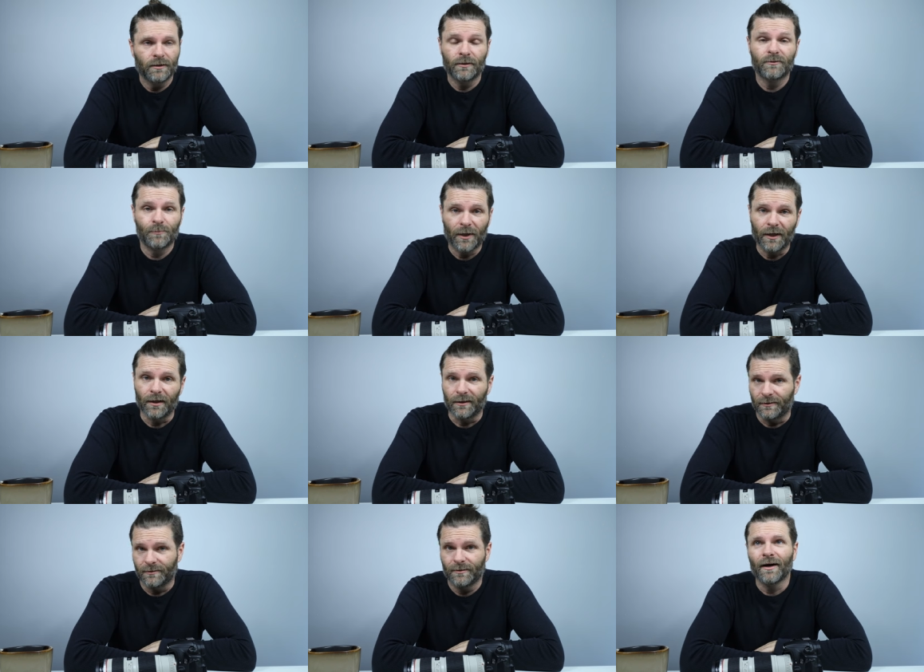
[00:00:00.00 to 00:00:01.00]
it's a
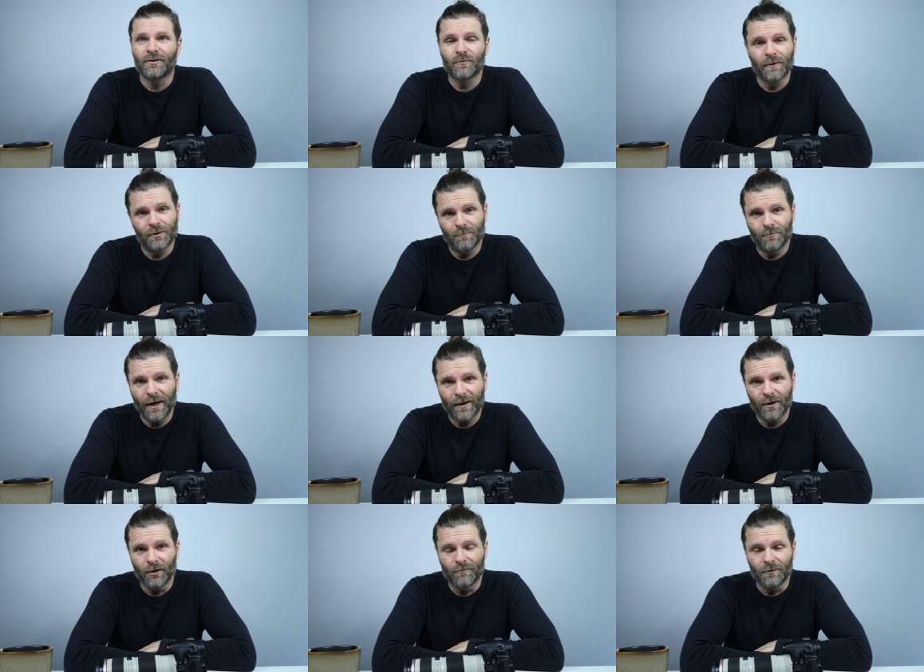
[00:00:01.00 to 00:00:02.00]
pain. I switched
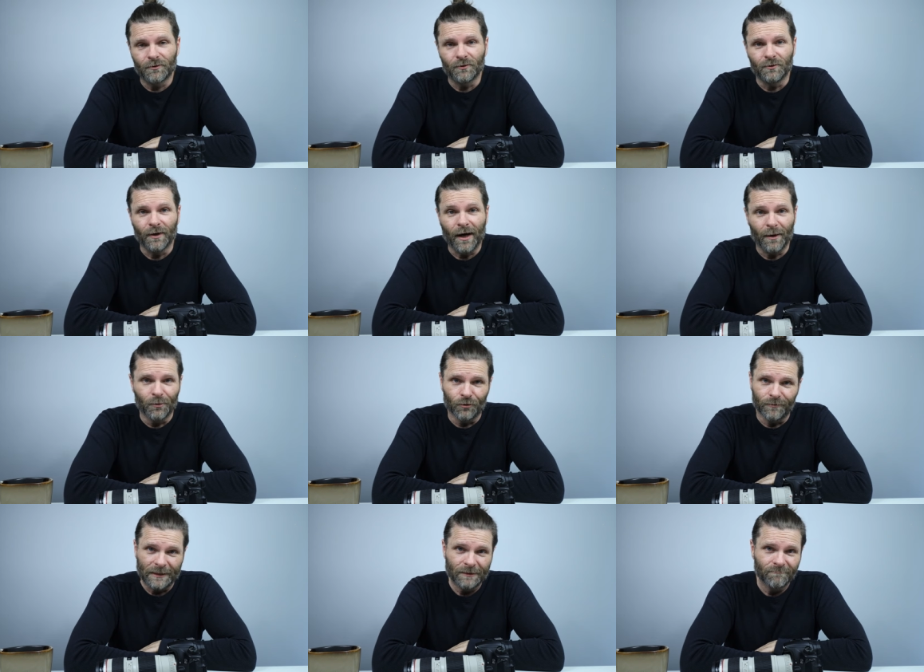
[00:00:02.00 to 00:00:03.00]
back over to
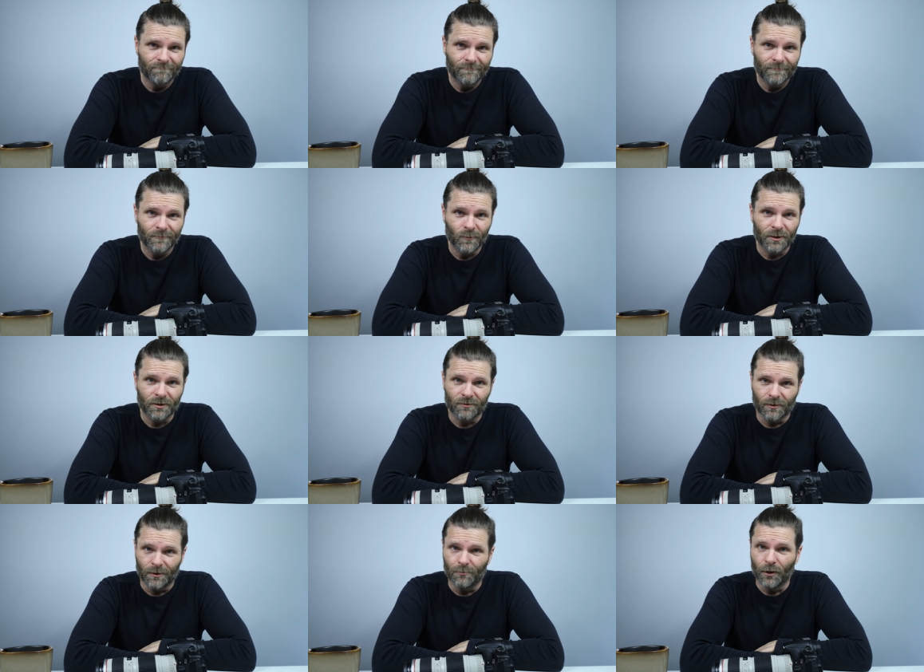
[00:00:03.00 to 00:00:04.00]
iMovie, which is
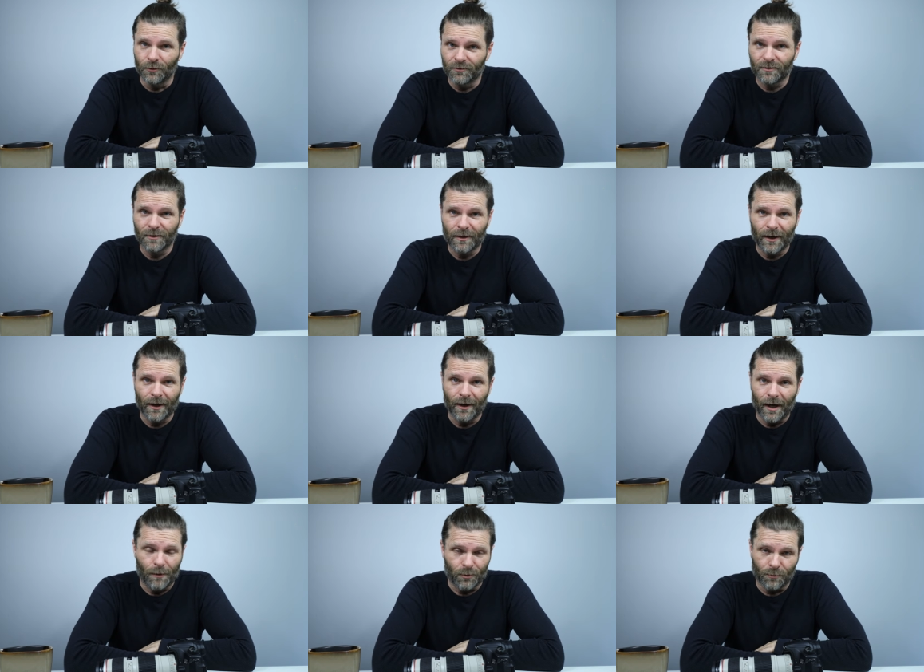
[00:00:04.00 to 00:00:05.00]
on most
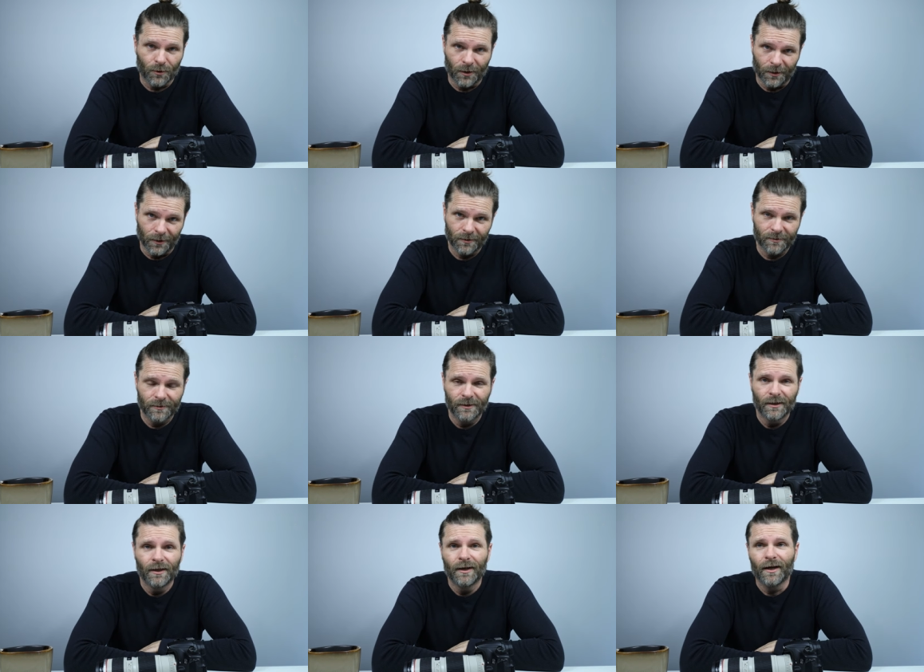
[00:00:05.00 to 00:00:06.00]
Apple products,
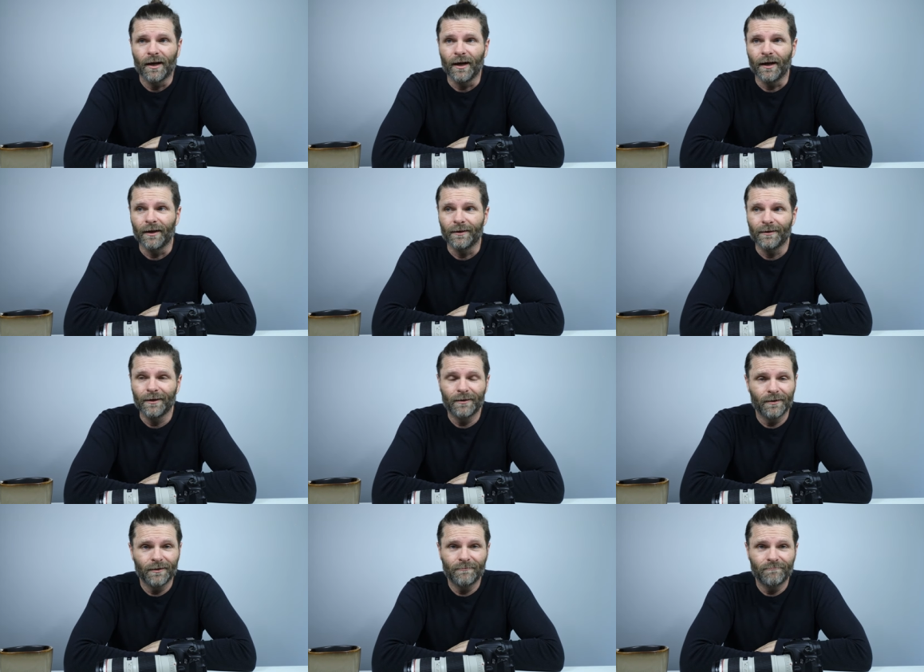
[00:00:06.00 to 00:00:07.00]
and it
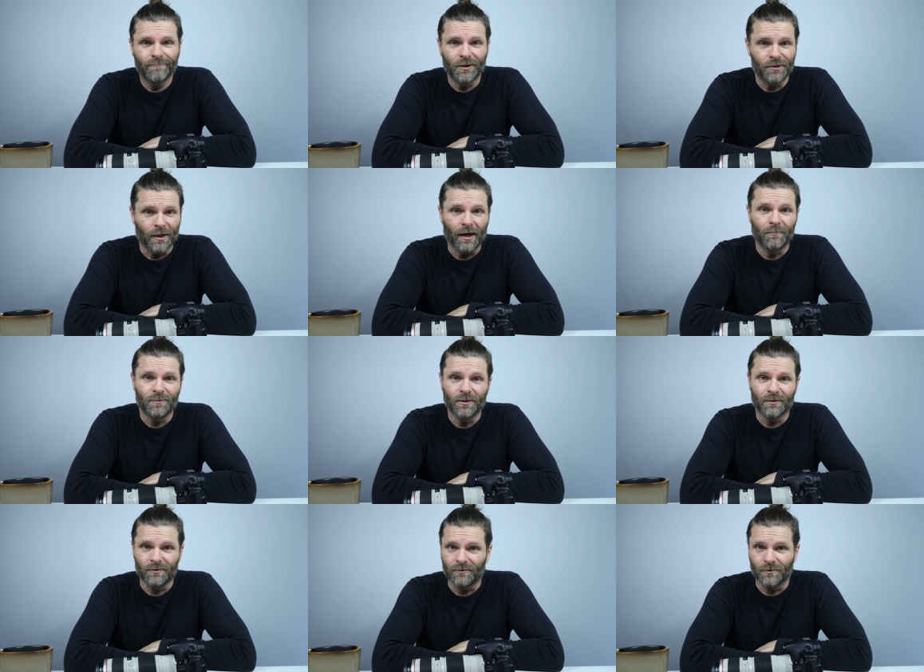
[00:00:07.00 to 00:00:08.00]
did the job
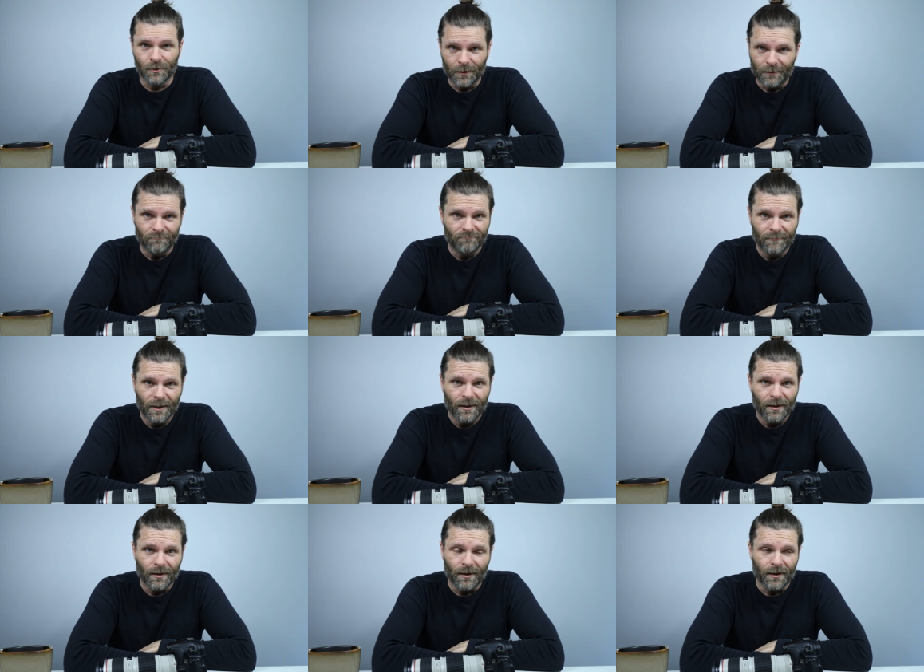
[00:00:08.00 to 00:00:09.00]
just as good,
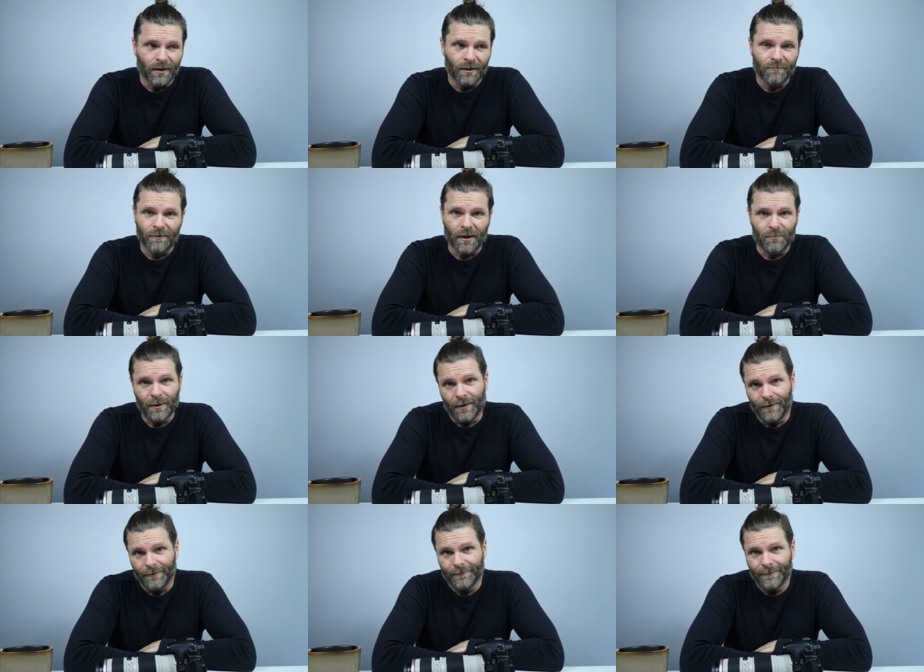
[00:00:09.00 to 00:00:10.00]
if not
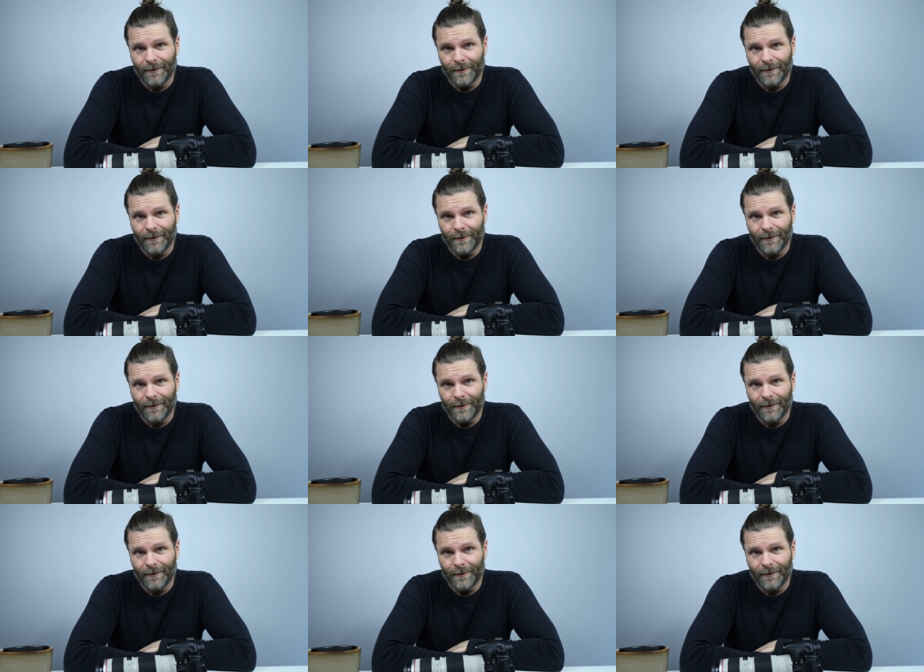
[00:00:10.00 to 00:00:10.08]
better.